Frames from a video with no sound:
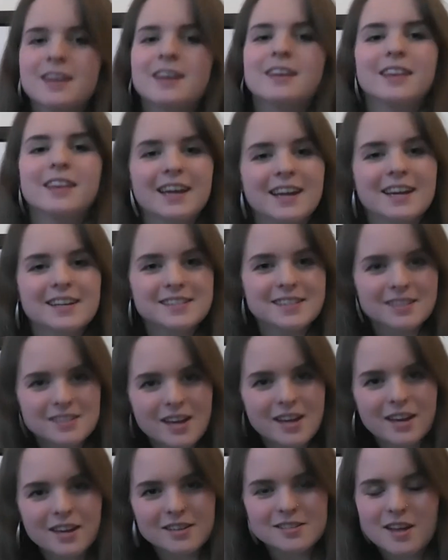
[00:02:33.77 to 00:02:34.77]
Like I said,
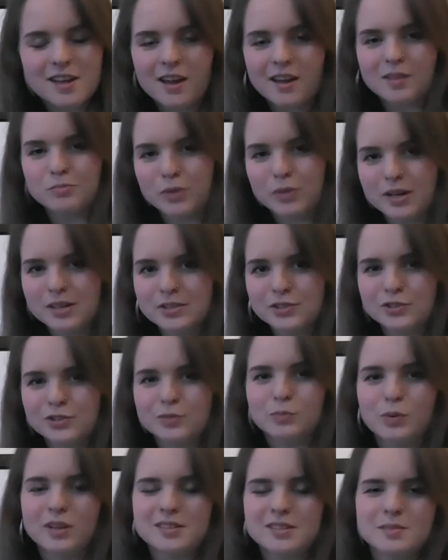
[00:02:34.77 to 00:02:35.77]
take a second, brainstorm
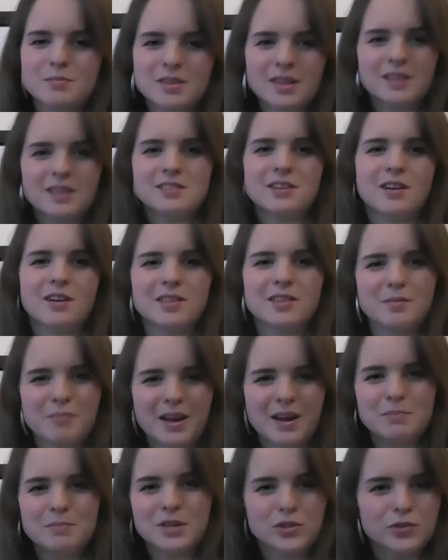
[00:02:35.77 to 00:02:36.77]
what some things are that
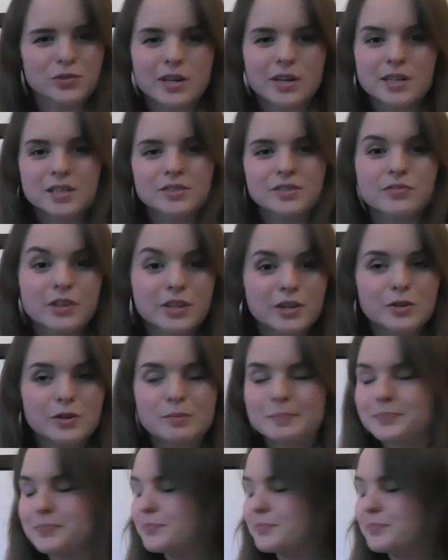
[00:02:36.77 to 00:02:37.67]
might be triggers for you.